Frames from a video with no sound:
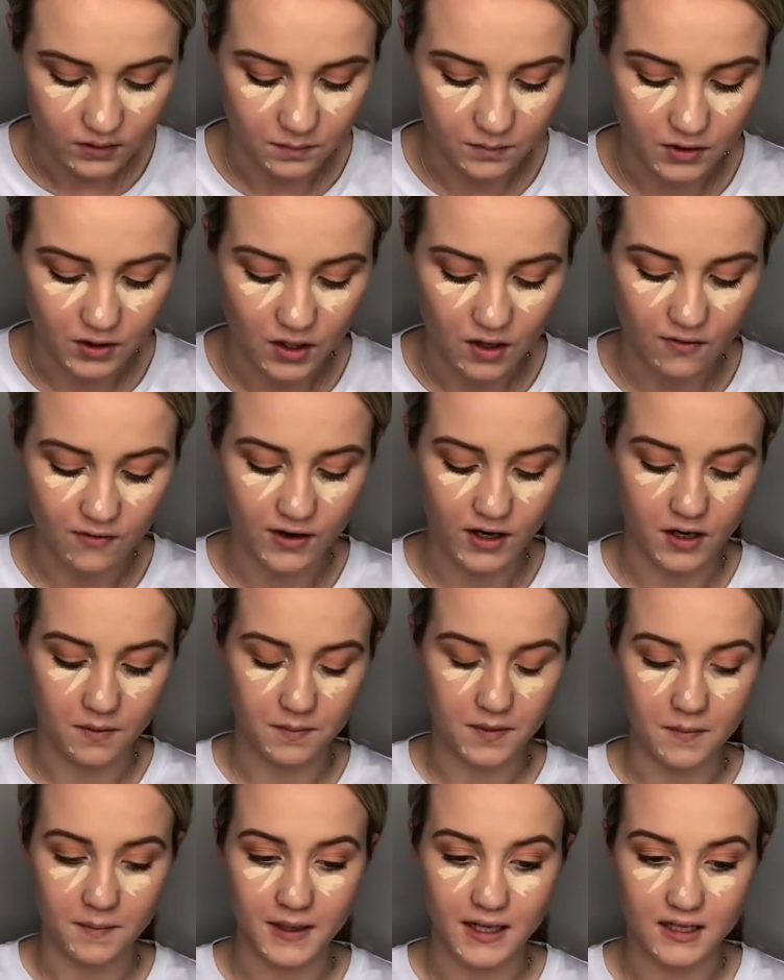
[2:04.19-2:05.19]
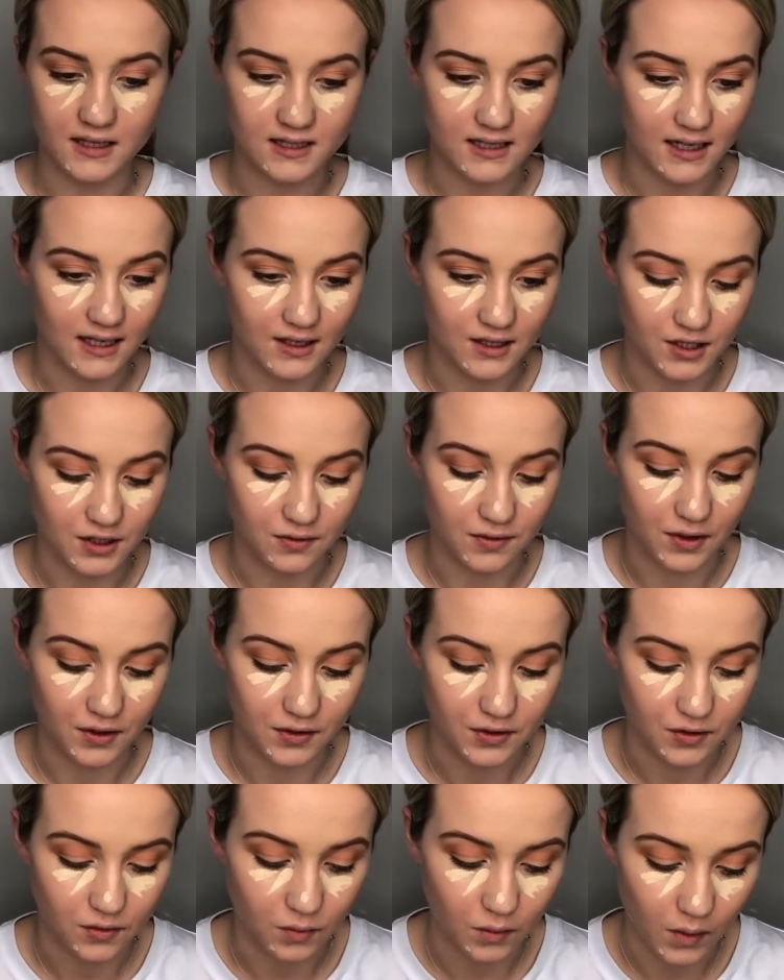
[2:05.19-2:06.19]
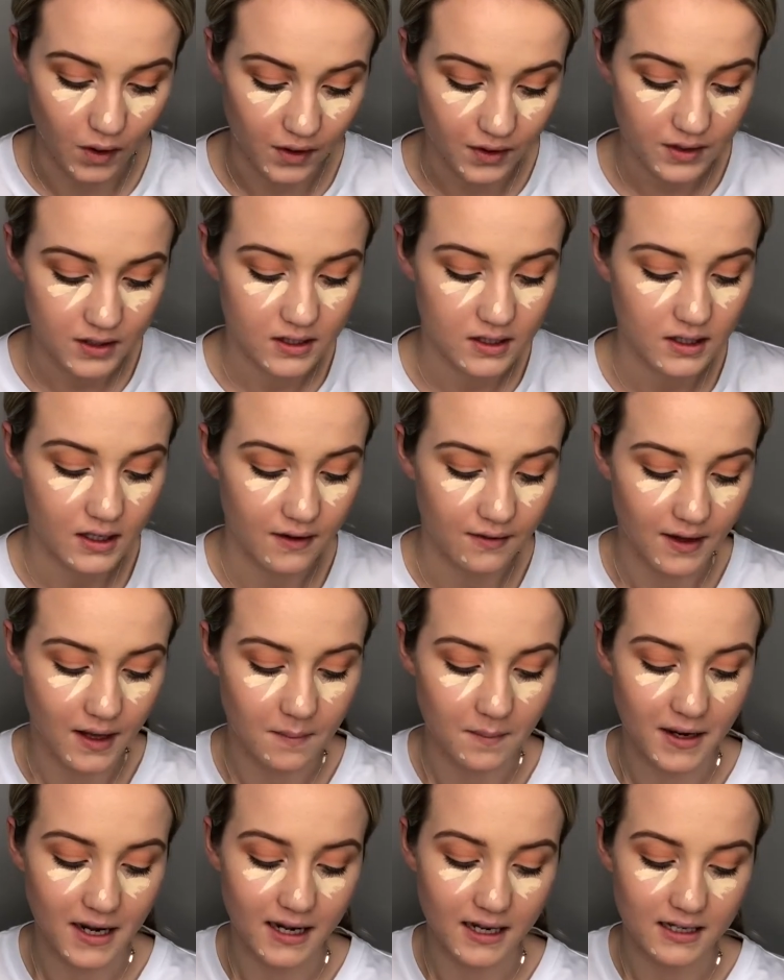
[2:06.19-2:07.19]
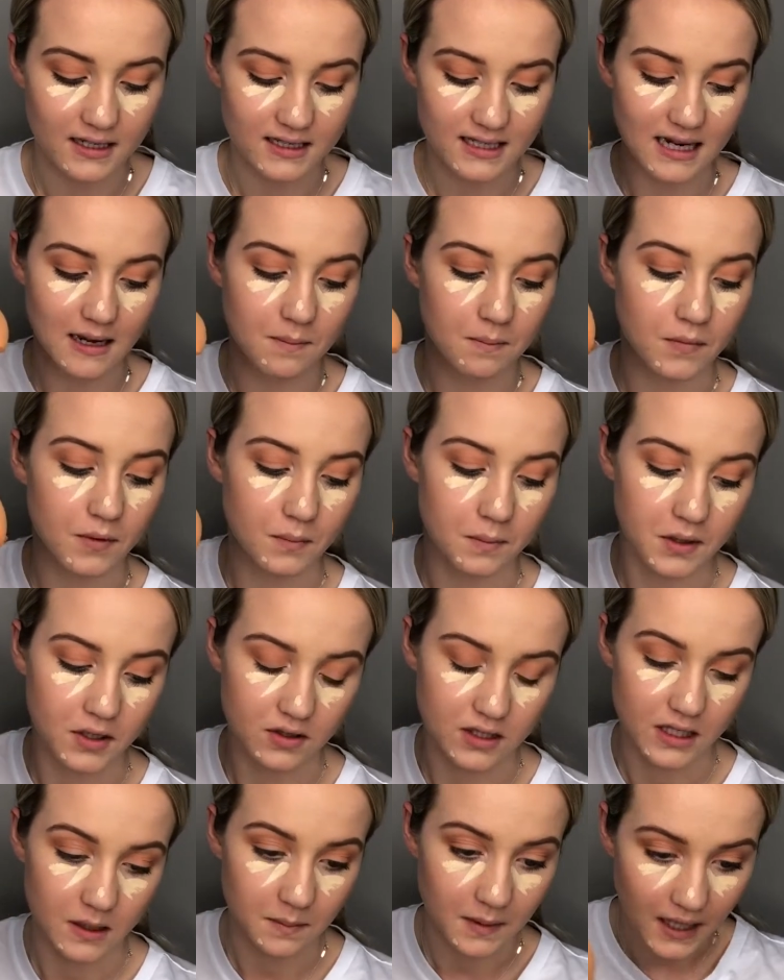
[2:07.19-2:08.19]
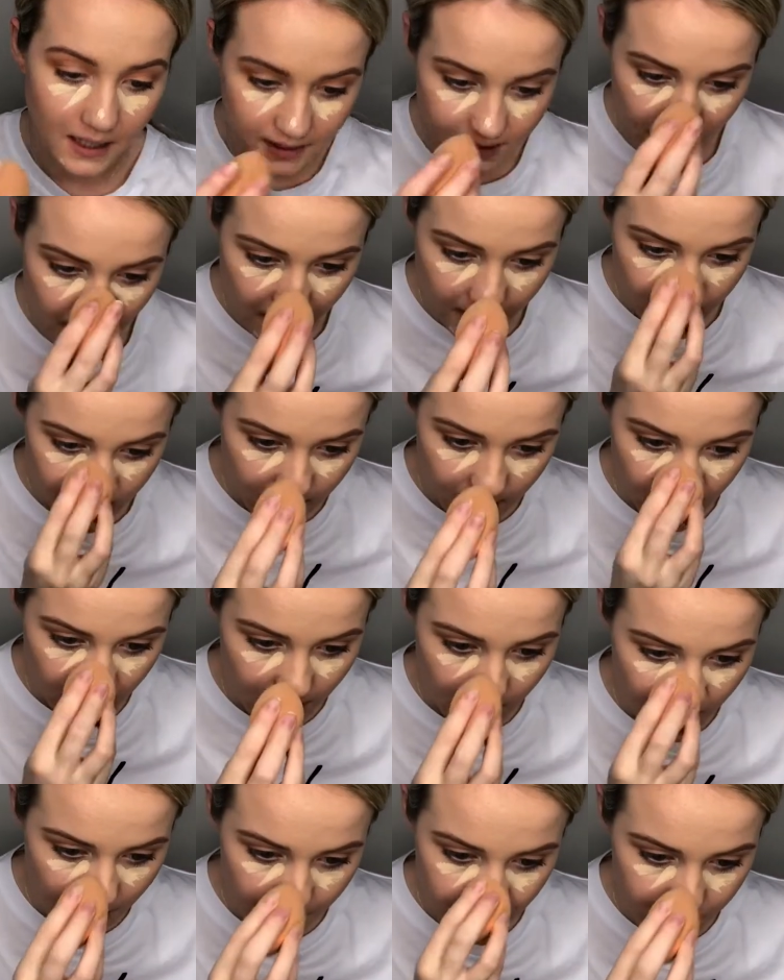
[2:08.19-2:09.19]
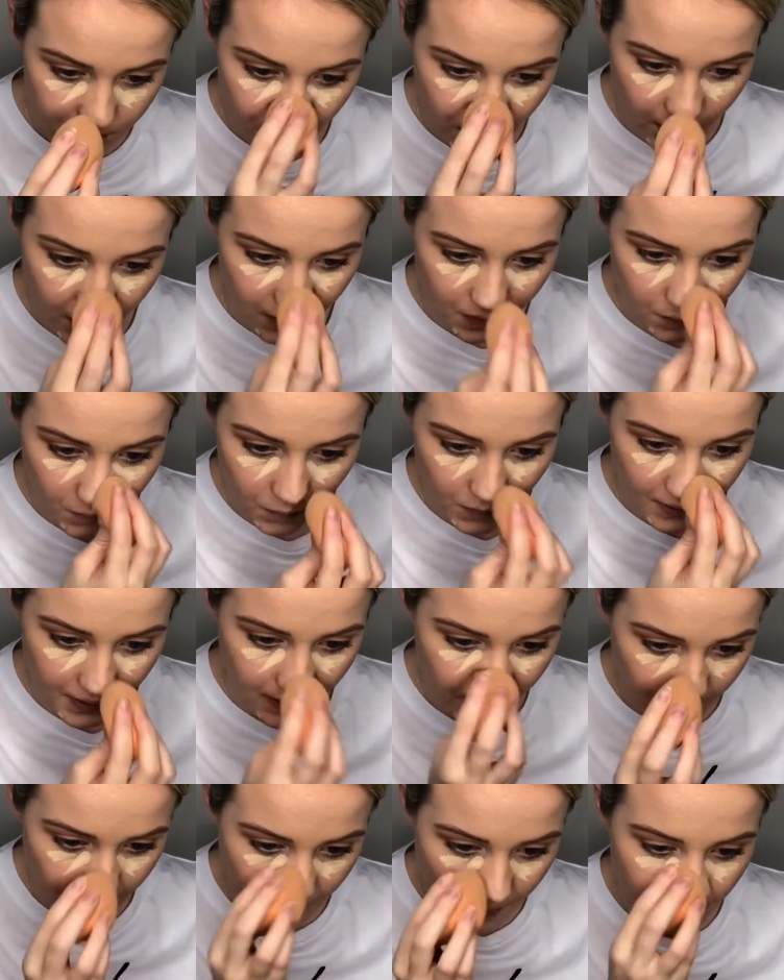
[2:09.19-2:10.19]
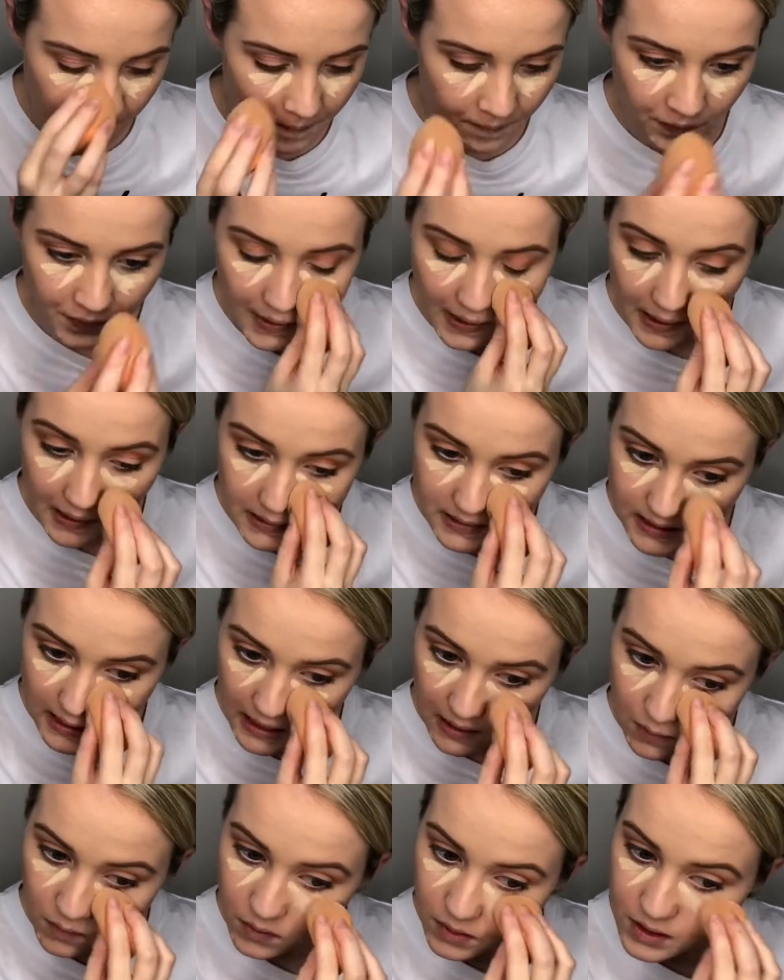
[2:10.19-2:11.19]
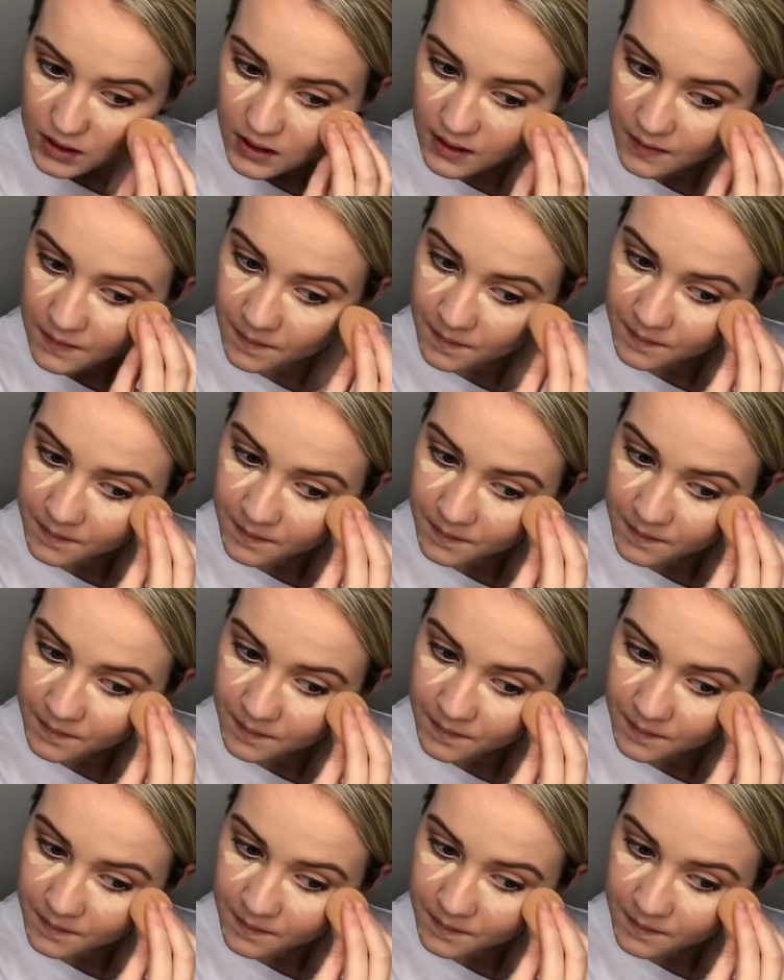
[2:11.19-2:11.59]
I'm just covering up the bits I do not want, and then my damp beauty blender, I'm just going to work that out.